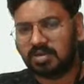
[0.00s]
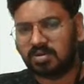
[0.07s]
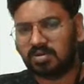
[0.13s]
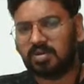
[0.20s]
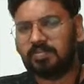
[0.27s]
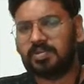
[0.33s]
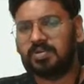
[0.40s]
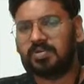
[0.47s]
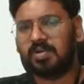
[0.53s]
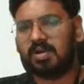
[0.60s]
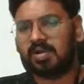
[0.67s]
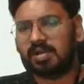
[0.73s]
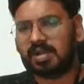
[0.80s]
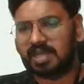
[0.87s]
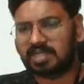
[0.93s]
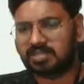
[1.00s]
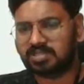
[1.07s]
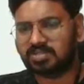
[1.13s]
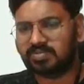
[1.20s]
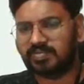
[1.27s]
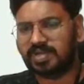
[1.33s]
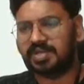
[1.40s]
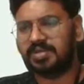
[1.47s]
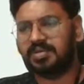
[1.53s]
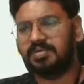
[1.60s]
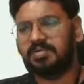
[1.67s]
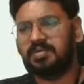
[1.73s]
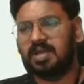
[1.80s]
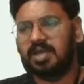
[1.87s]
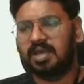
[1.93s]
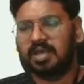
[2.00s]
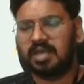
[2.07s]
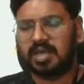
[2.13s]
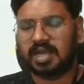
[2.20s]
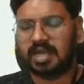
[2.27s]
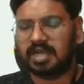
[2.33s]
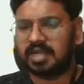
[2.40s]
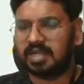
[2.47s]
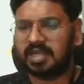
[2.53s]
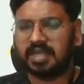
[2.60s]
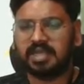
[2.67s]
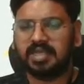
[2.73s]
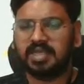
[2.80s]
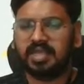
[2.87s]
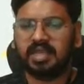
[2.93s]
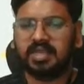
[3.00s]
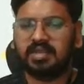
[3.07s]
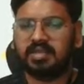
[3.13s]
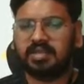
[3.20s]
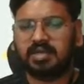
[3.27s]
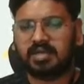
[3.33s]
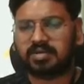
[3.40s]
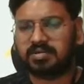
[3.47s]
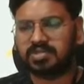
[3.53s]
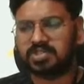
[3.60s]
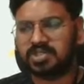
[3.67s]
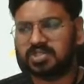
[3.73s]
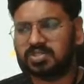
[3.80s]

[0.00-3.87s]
Hope you all like this video, and any questions,